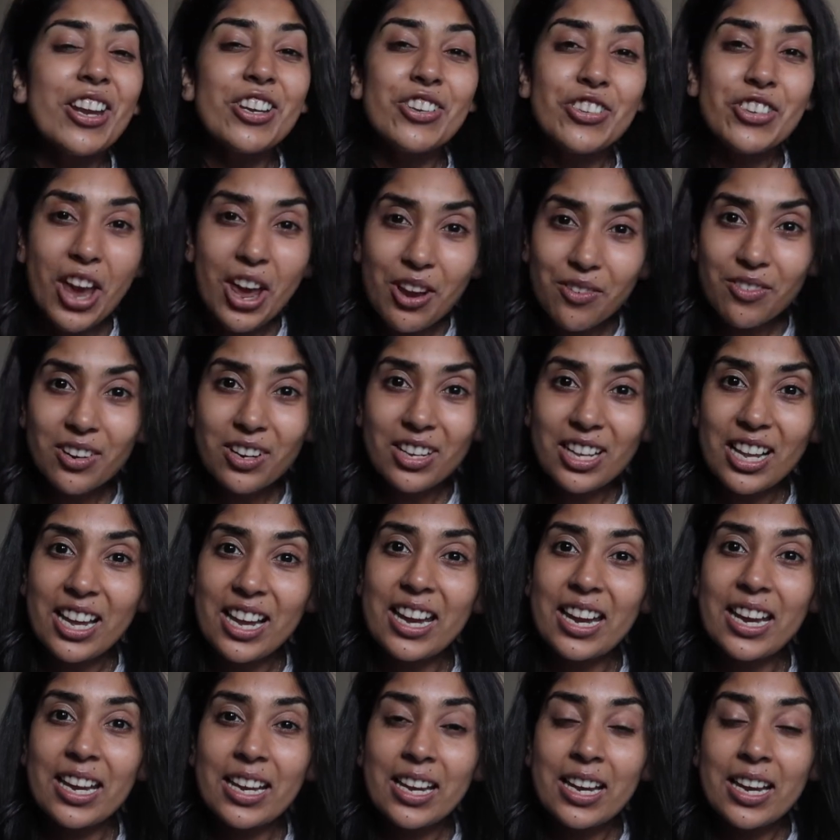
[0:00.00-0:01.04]

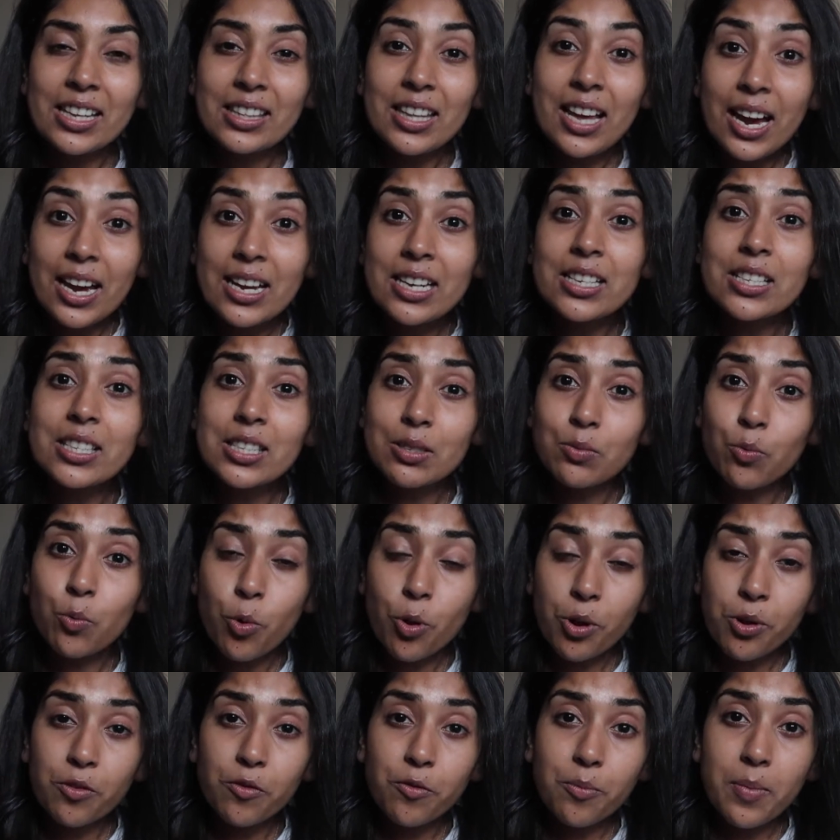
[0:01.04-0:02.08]
generally that is
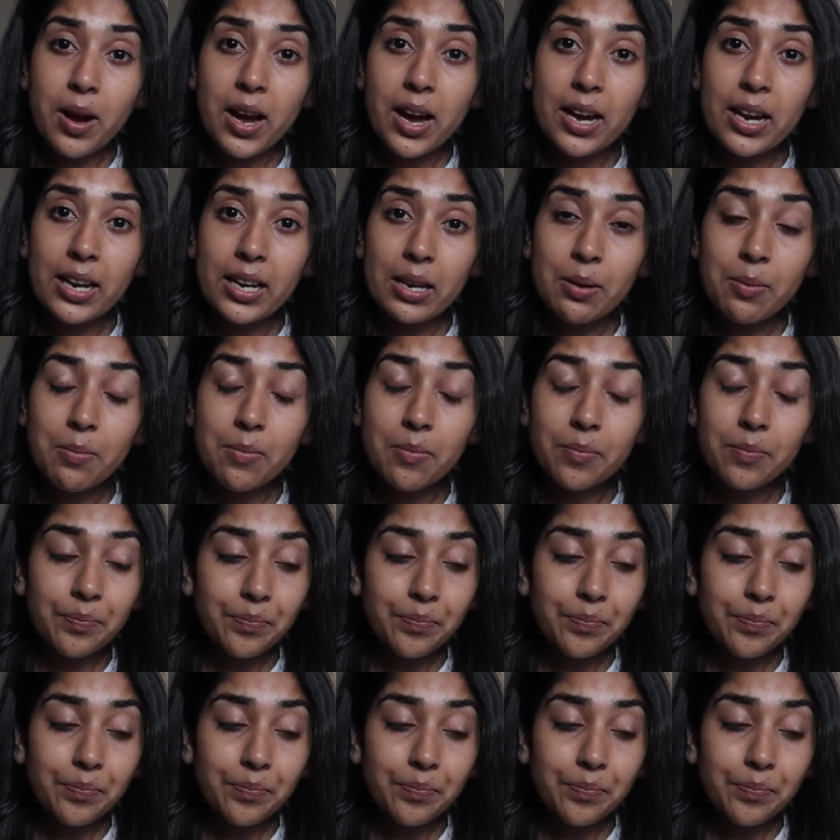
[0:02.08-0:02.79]
one of my